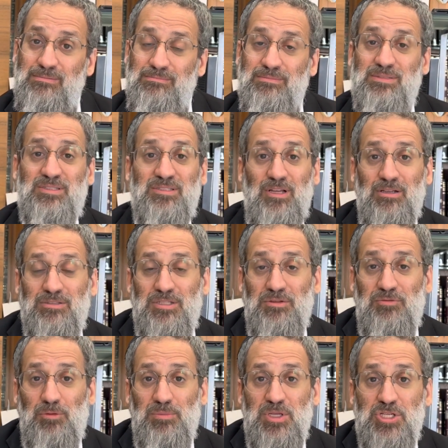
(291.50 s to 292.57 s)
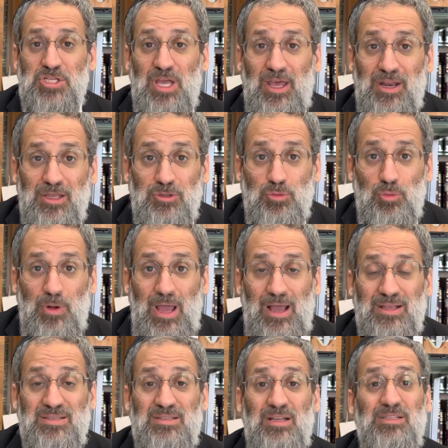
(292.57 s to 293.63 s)
starting from the Sharei Dura,
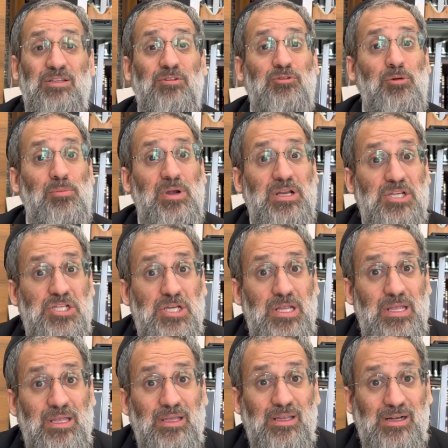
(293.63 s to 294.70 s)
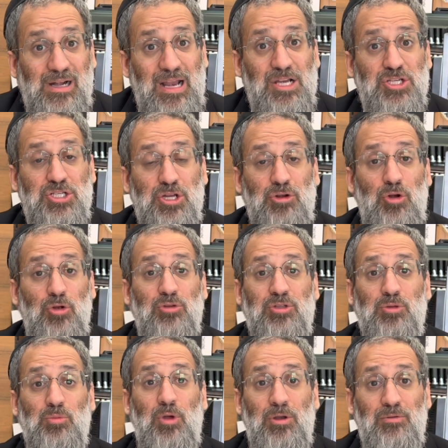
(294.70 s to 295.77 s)
starting from Rashi. Rashi wrote
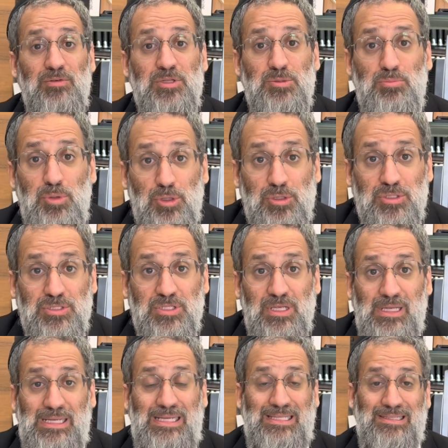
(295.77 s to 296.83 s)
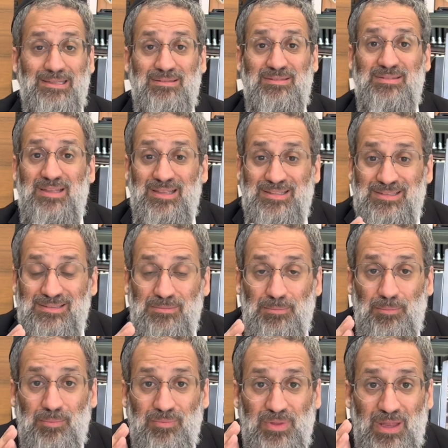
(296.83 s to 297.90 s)
in one of his books that
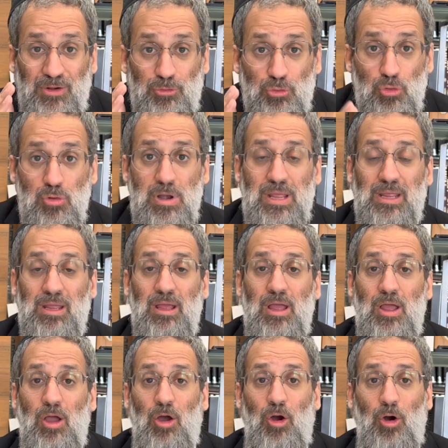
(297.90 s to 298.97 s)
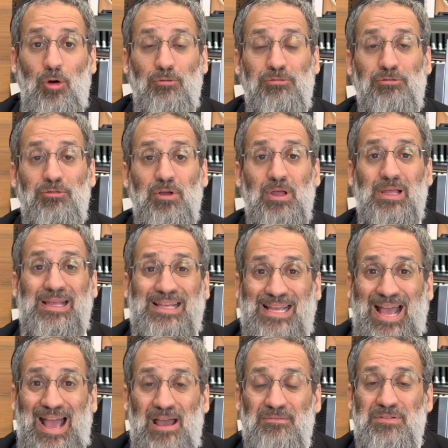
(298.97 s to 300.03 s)
the ruling of
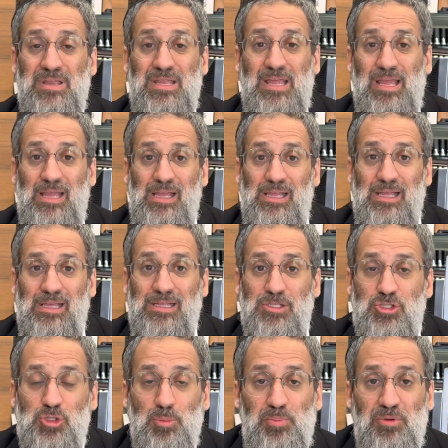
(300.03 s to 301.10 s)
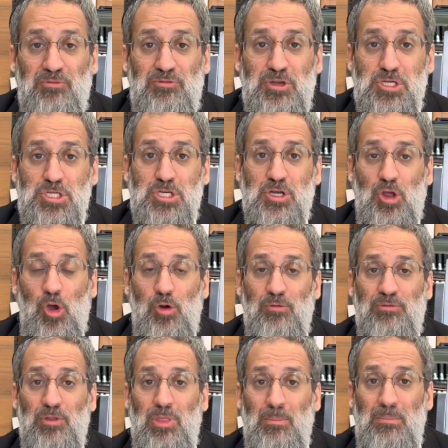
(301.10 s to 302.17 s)
having supervision
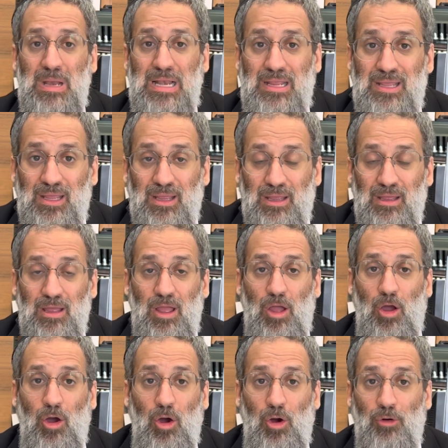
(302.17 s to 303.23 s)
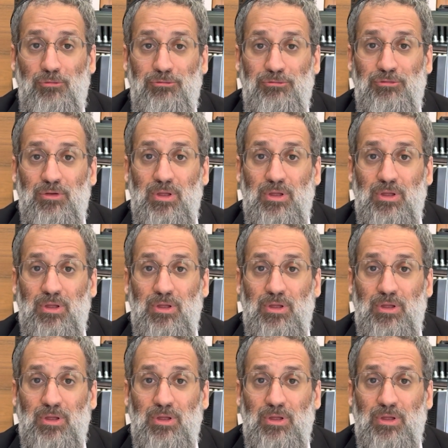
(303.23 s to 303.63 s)
over the milking of